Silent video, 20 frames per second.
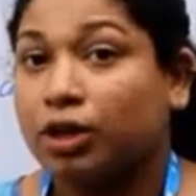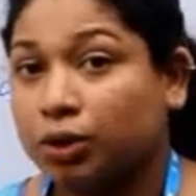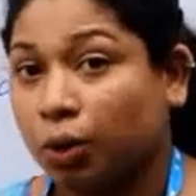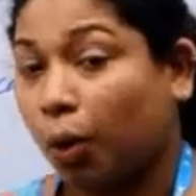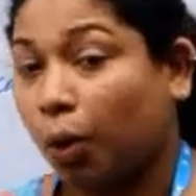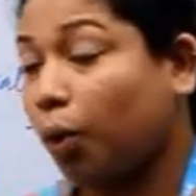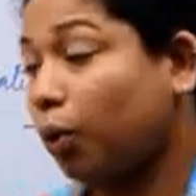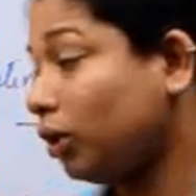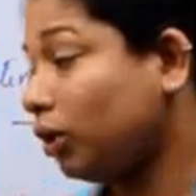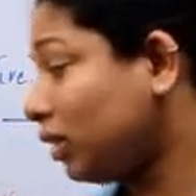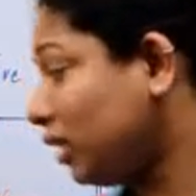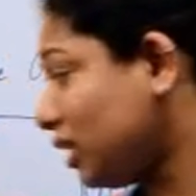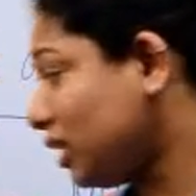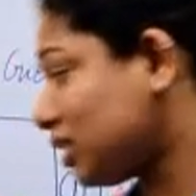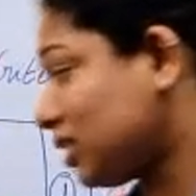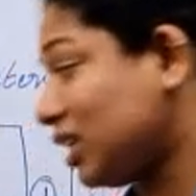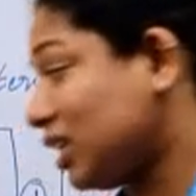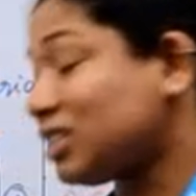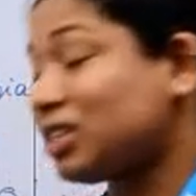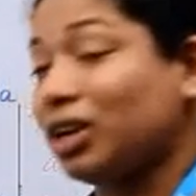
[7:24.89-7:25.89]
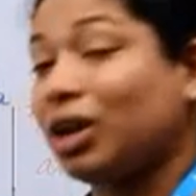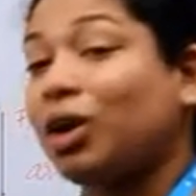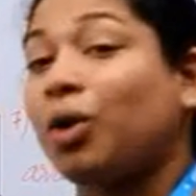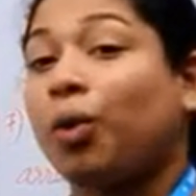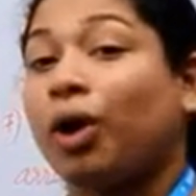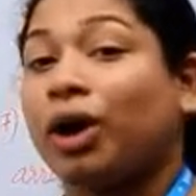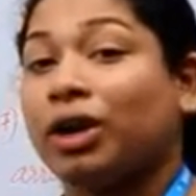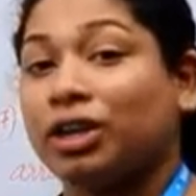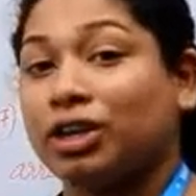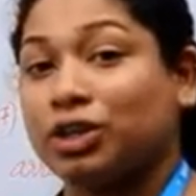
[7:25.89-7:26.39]
So all these things
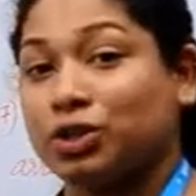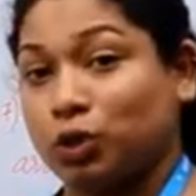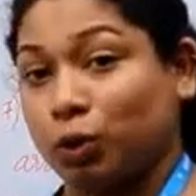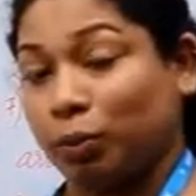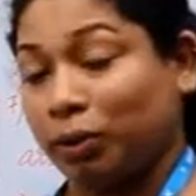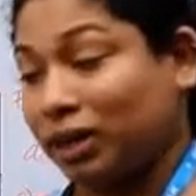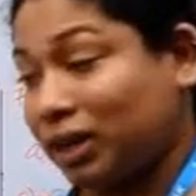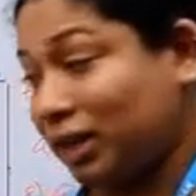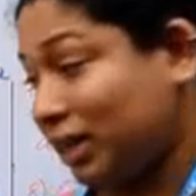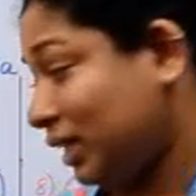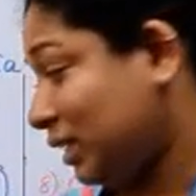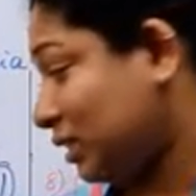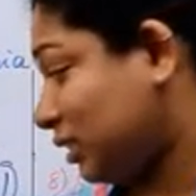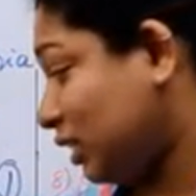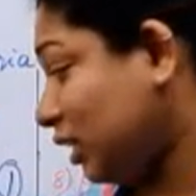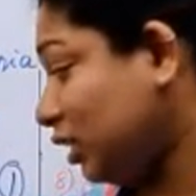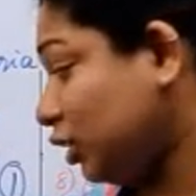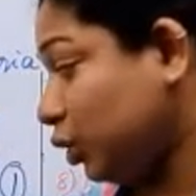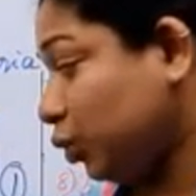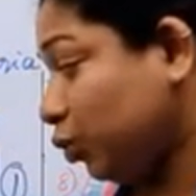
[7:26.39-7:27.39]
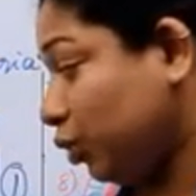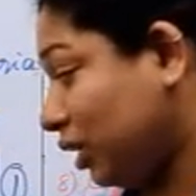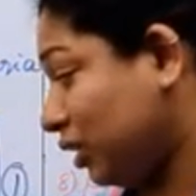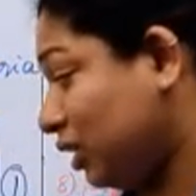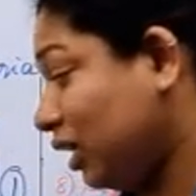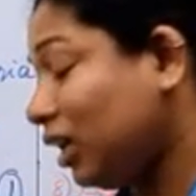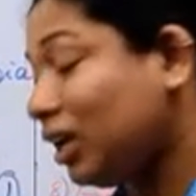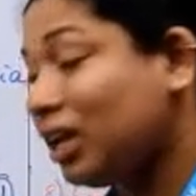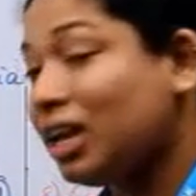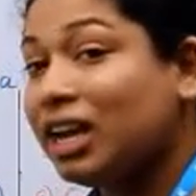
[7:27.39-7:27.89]
requires to be collected during the